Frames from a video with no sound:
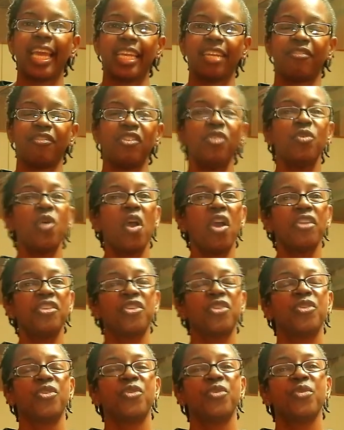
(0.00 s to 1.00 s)
And if you are
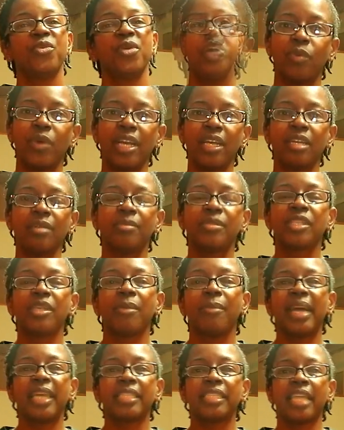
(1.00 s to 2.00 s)
new, welcome to
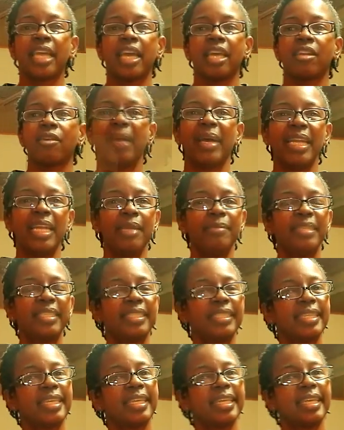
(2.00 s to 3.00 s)
my channel. My name is
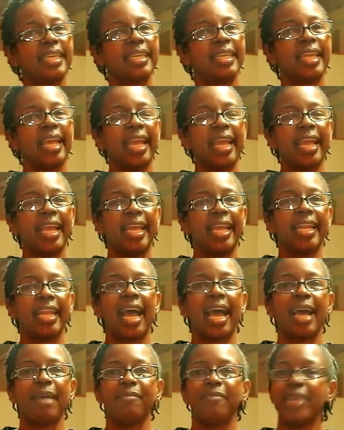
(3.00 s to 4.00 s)
Sin, and
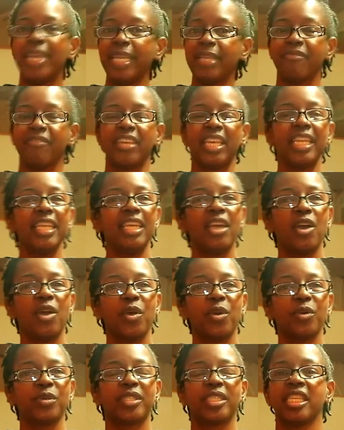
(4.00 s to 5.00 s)
I make
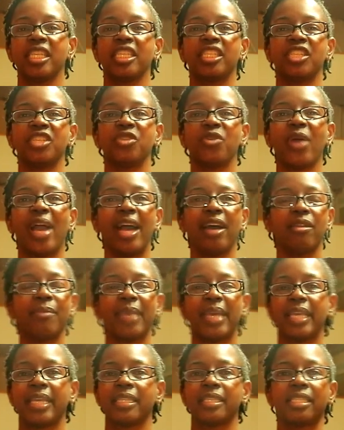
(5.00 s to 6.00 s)
videos teaching you how to
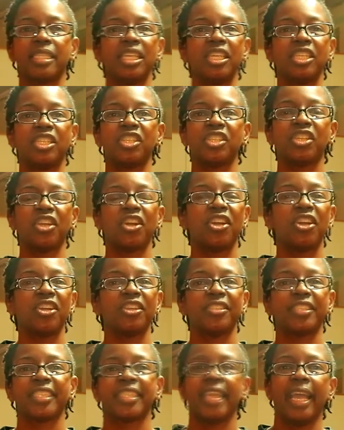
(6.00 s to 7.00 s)
make
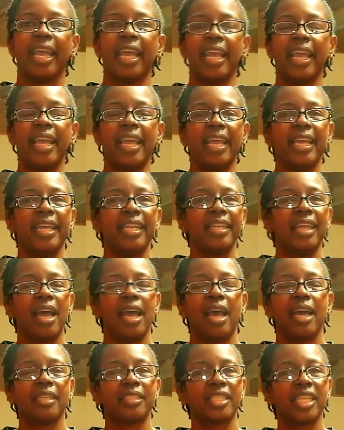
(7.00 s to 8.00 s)
t-shirts. And
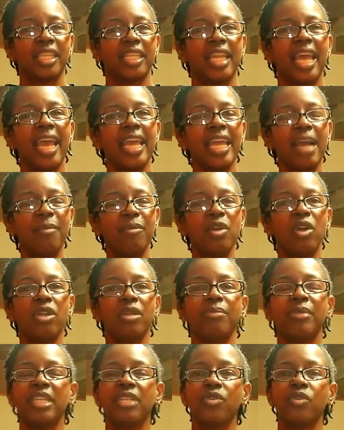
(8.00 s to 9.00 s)
today I'm going to
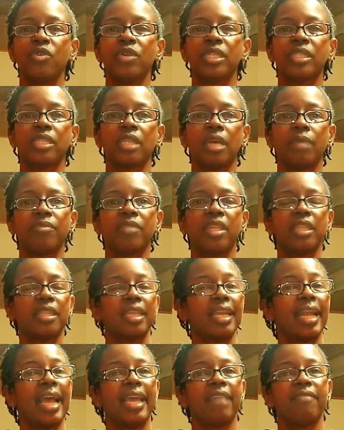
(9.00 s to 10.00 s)
be doing something
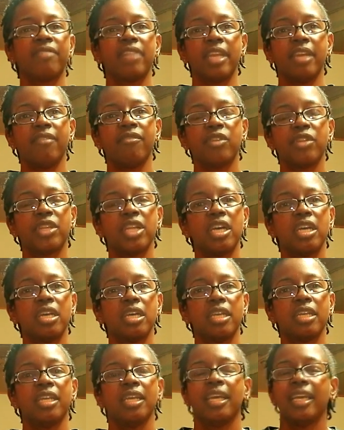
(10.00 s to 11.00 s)
that I have never
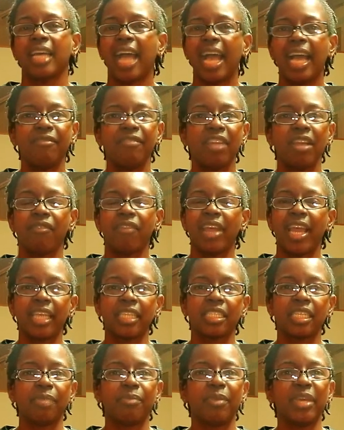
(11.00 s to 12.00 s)
done. I've never
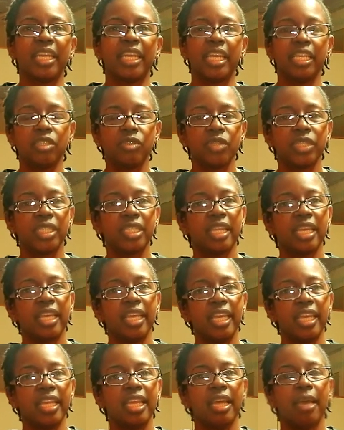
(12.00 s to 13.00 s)
actually been interested
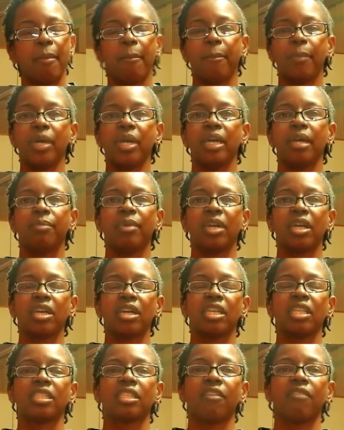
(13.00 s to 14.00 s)
in it, but
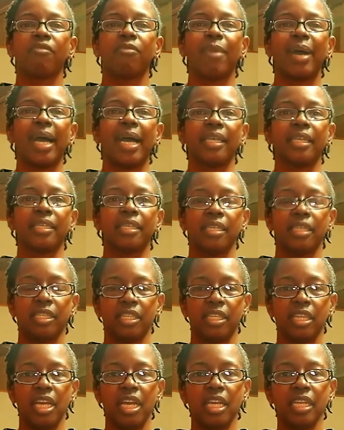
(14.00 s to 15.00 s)
because of my
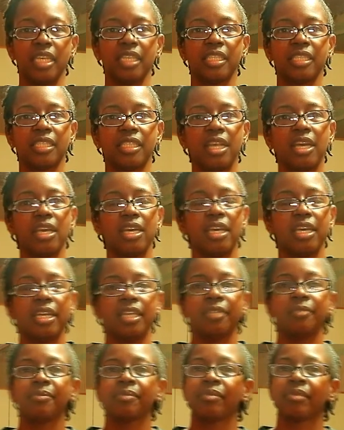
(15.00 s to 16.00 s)
youngest
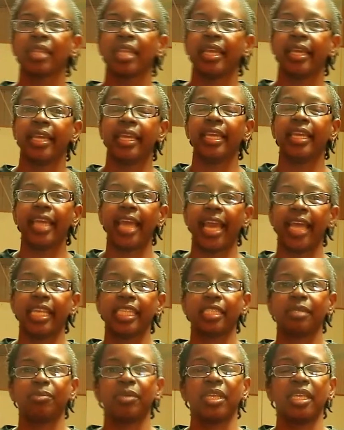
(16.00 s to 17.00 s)
son, he
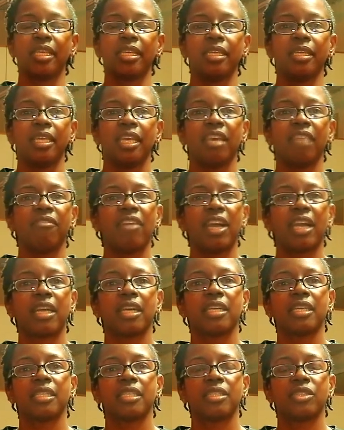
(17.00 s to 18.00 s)
asked me if I
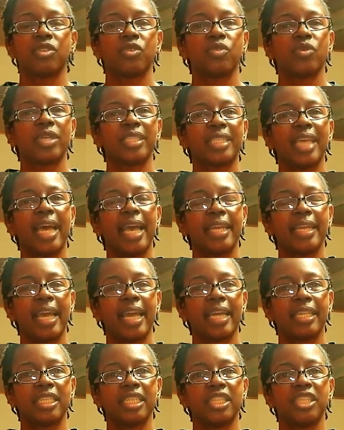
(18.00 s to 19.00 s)
could do a
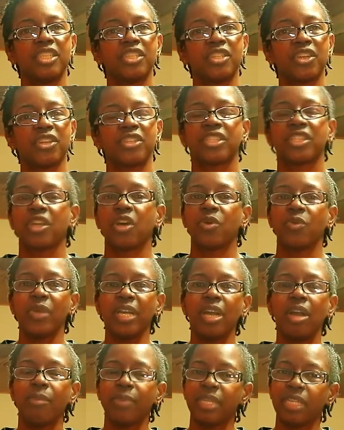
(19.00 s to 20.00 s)
tie-dye t-shirt. So we're
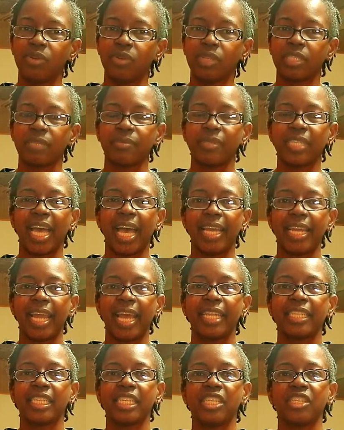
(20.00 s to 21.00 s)
going to be doing some
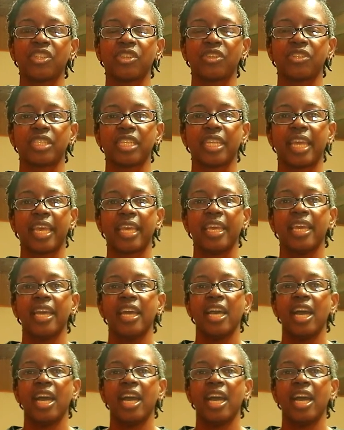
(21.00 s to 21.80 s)
tie-dye t-shirts today.